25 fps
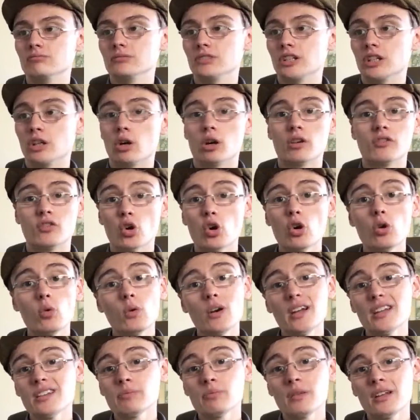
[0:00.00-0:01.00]
you know have
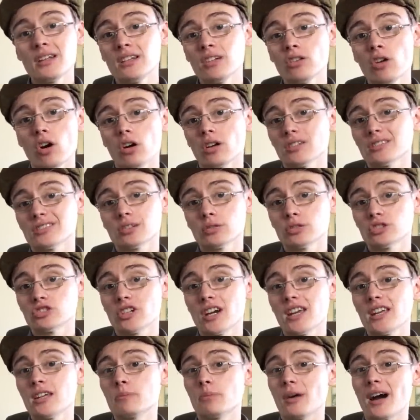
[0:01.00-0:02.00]
always been not so
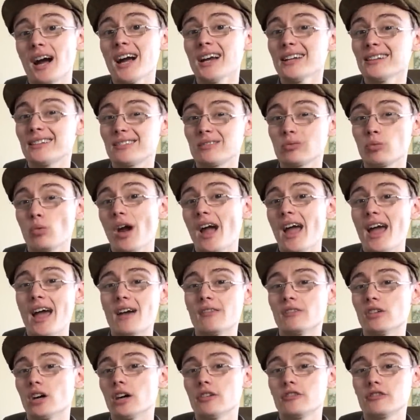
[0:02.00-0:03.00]
great but i
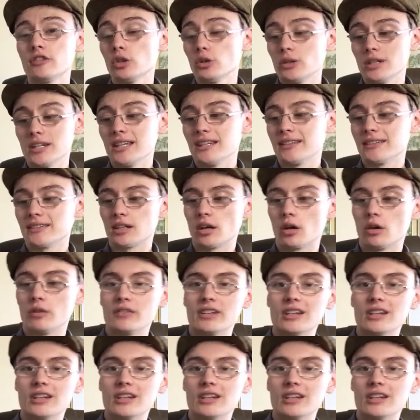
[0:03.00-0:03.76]
swear that a few years ago